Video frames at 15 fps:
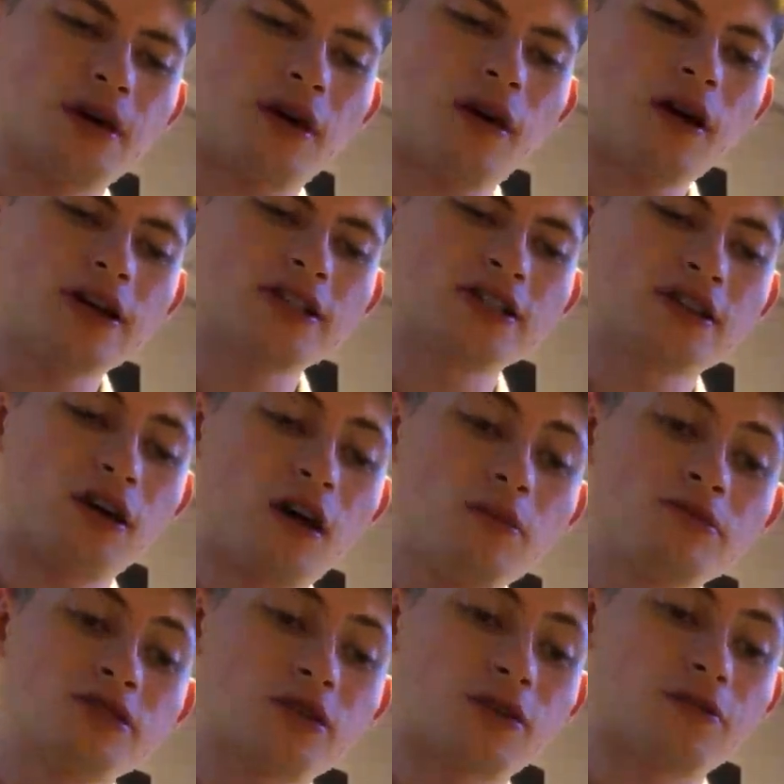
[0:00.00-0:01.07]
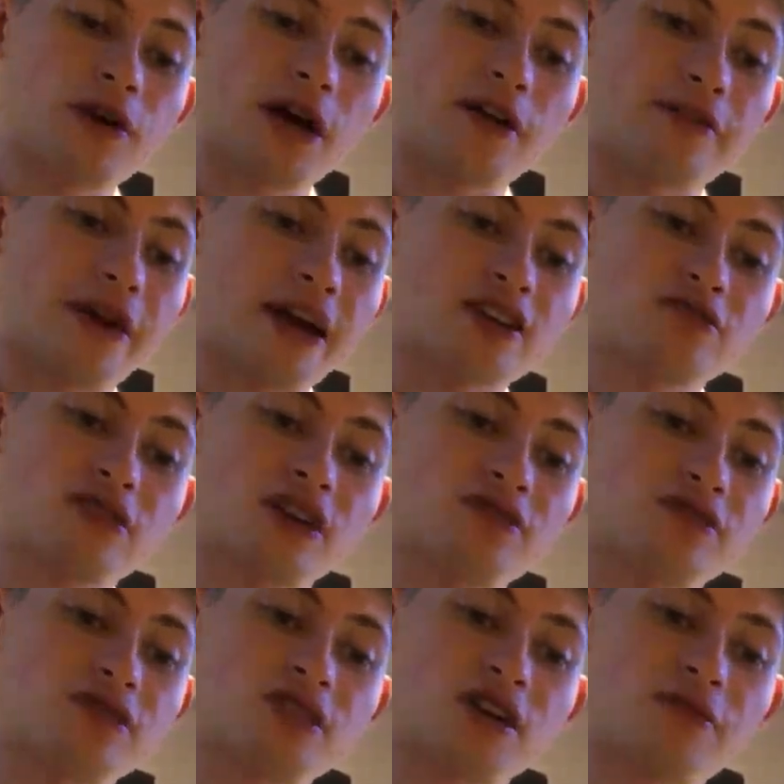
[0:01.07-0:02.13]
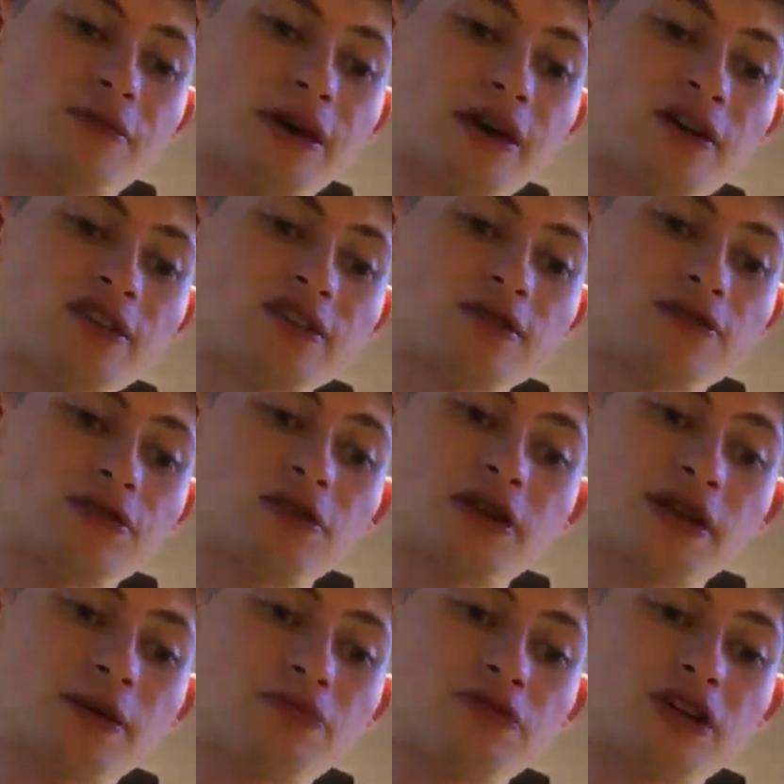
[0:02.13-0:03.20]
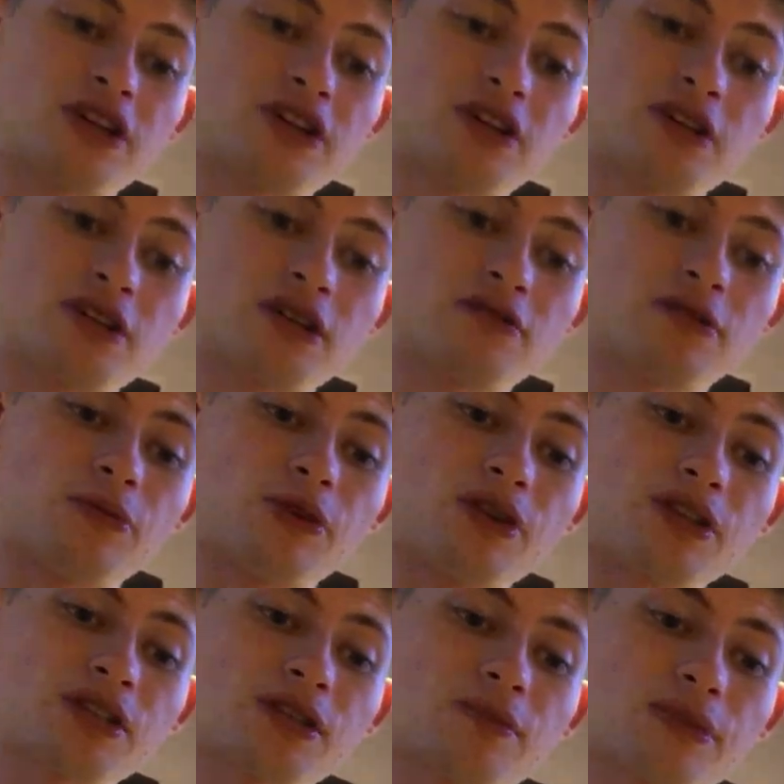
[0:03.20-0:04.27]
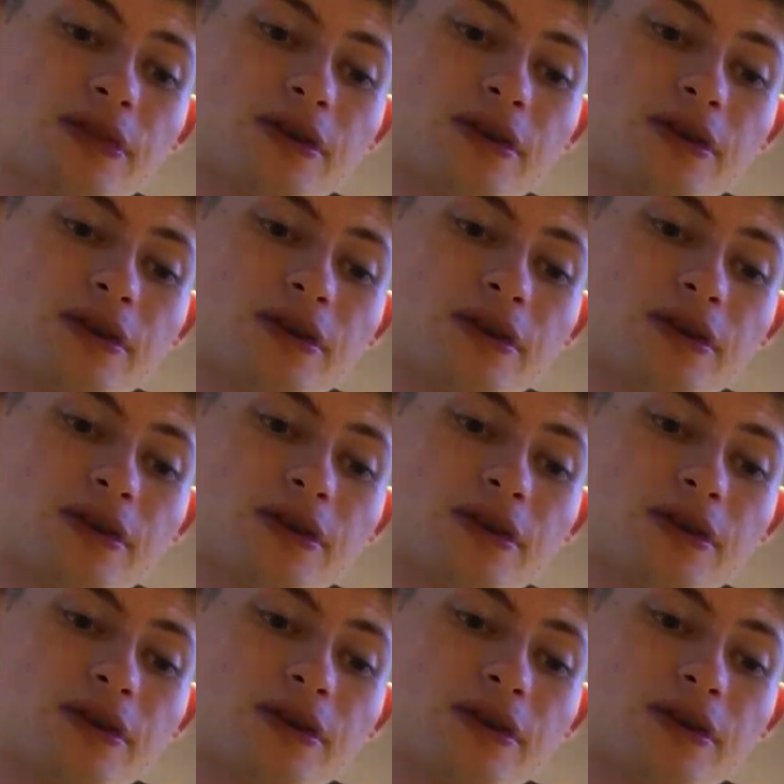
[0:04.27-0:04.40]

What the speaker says: I'm still a fan of Hectrace and stuff, mate. I still feel like they're pretty good, if I'm honest.